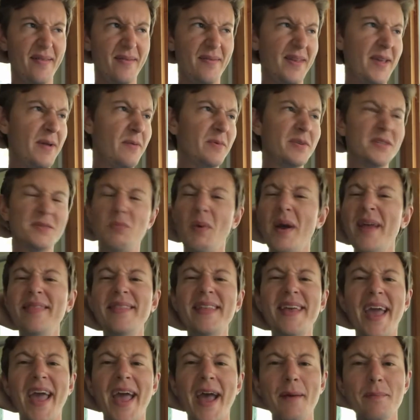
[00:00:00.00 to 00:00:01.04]
it was when
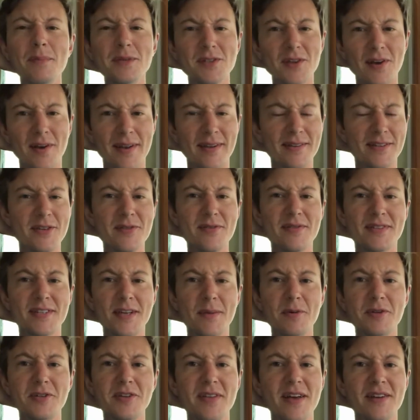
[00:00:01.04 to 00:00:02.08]
the Amazon,
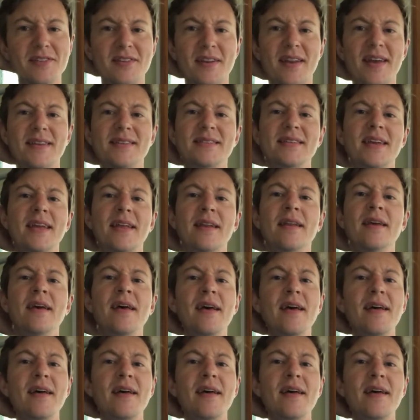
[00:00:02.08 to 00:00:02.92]
summer 2019,